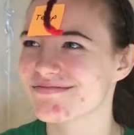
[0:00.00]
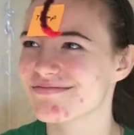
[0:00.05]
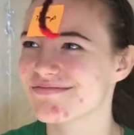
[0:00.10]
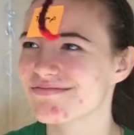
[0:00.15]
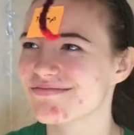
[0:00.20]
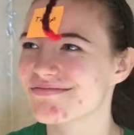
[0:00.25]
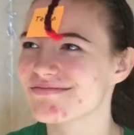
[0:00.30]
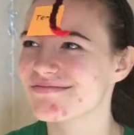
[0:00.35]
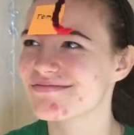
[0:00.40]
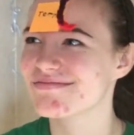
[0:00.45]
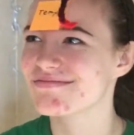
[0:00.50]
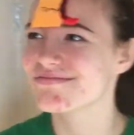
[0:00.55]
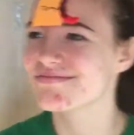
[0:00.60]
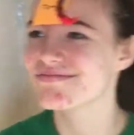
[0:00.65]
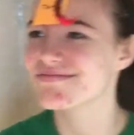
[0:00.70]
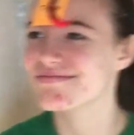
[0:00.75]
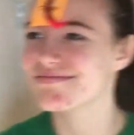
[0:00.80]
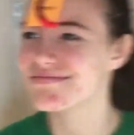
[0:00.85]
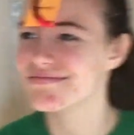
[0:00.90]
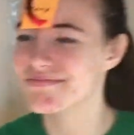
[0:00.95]
And now we
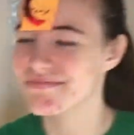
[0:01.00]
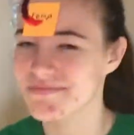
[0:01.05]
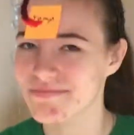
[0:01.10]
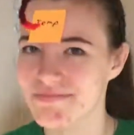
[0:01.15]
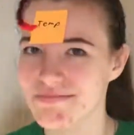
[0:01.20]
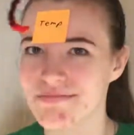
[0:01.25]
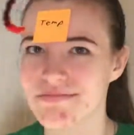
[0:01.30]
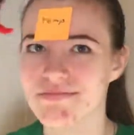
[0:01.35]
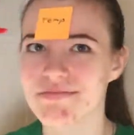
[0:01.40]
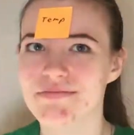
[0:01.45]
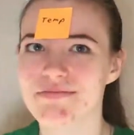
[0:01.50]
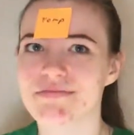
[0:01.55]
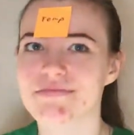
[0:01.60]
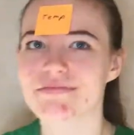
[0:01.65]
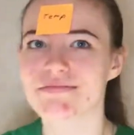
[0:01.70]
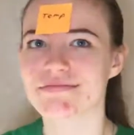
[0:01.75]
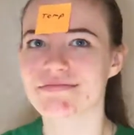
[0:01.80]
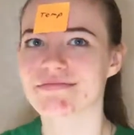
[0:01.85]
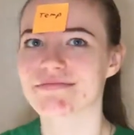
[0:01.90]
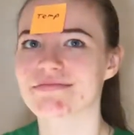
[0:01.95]
move over to the
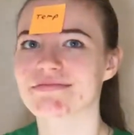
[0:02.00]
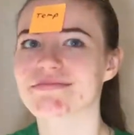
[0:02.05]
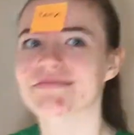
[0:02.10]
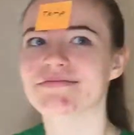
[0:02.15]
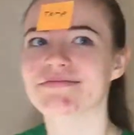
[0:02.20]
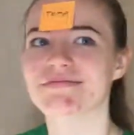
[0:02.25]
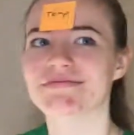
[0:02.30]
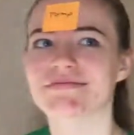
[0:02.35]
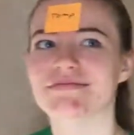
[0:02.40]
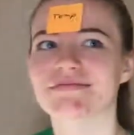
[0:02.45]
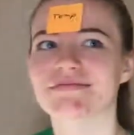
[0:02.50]
side.